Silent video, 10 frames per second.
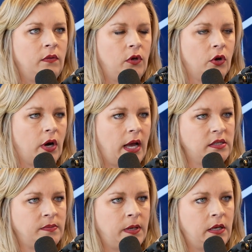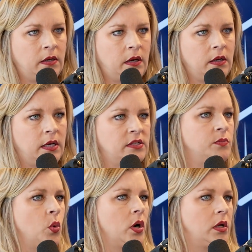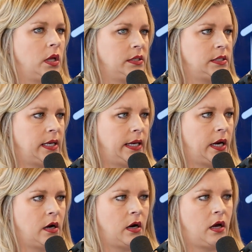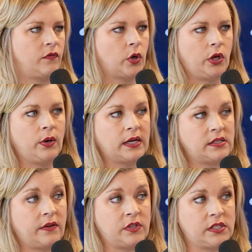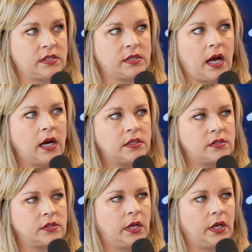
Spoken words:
your husband is more inclined to take care of, or you guys have discussed,